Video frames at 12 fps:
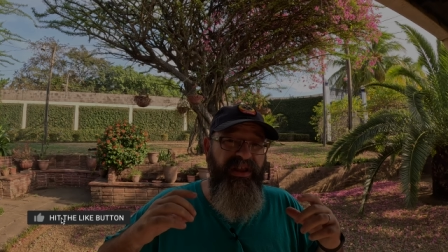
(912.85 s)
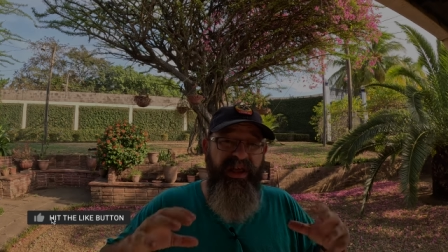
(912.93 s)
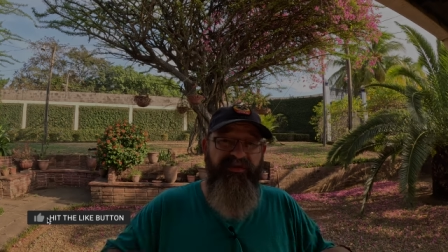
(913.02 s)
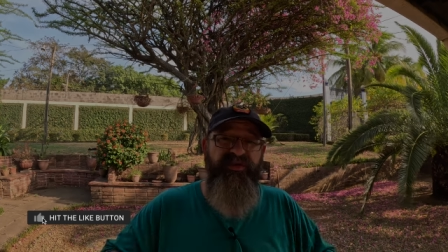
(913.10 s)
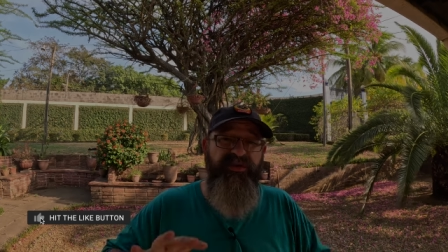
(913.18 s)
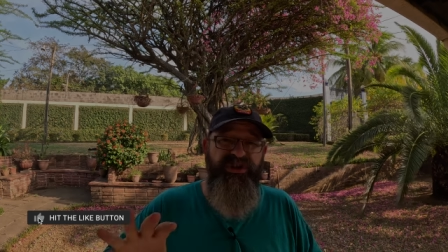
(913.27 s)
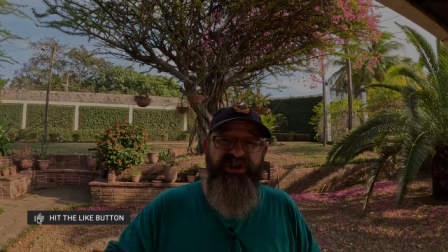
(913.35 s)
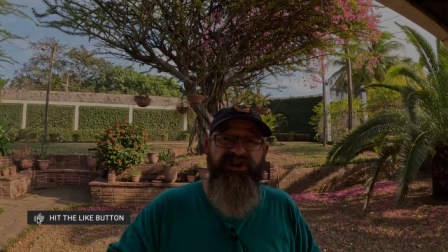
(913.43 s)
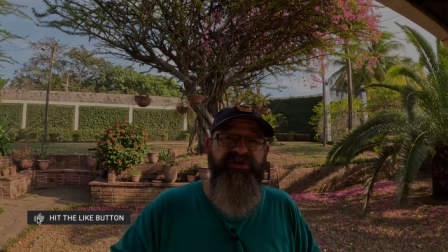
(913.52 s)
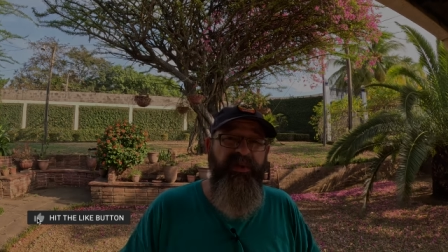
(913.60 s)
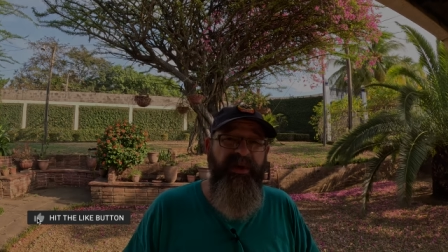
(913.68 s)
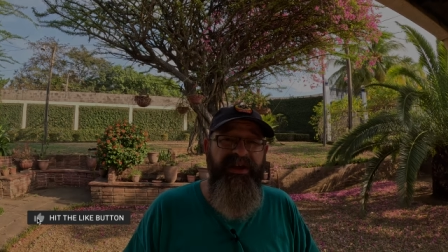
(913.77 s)
I love doing
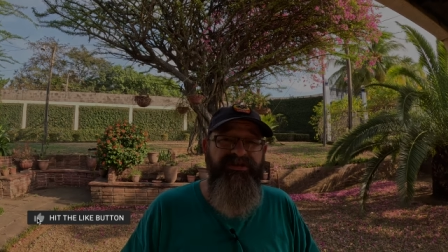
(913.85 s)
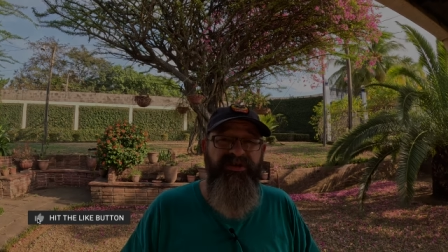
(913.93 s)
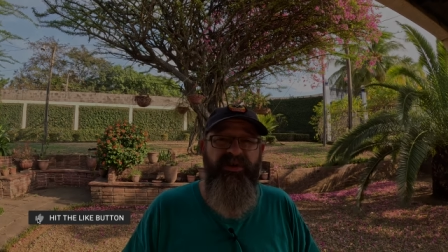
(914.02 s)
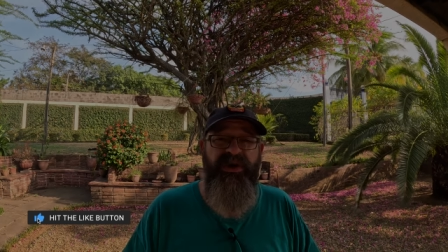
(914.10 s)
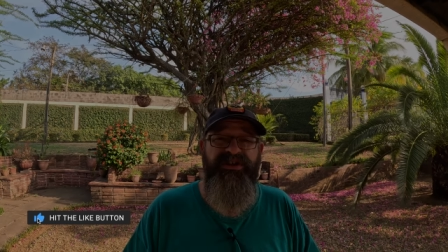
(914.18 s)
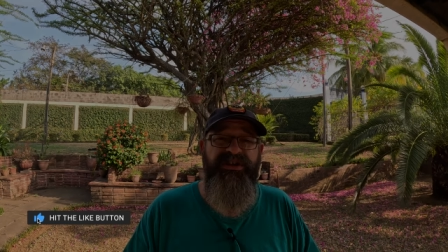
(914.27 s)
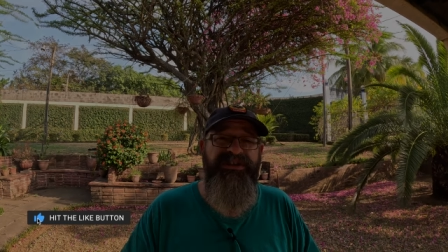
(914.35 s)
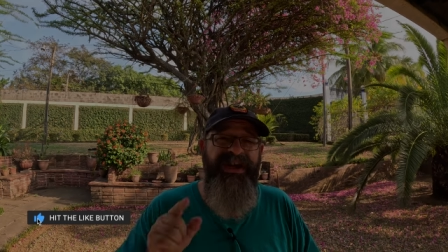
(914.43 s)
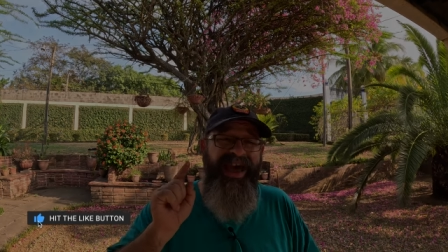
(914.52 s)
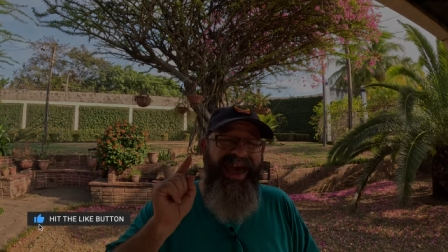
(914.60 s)
shows where we answer questions